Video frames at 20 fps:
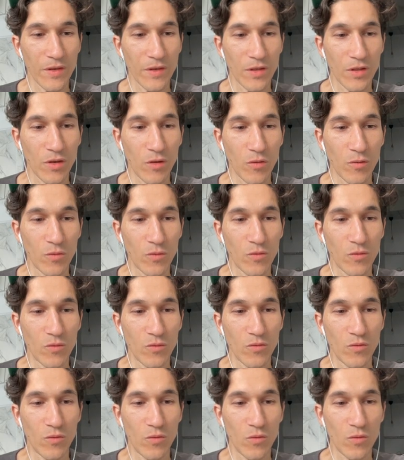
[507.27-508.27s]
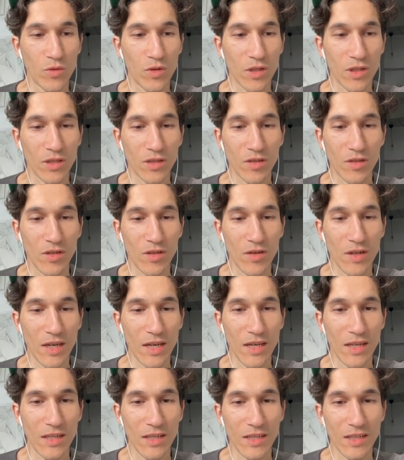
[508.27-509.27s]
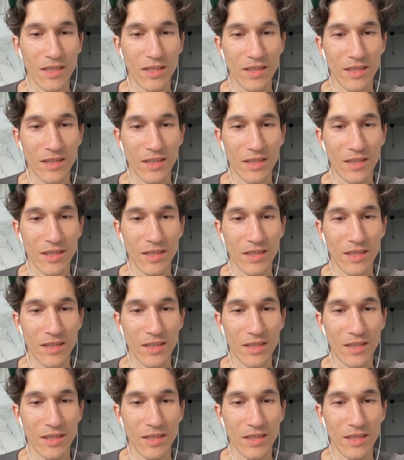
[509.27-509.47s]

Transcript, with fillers: so wood and grain,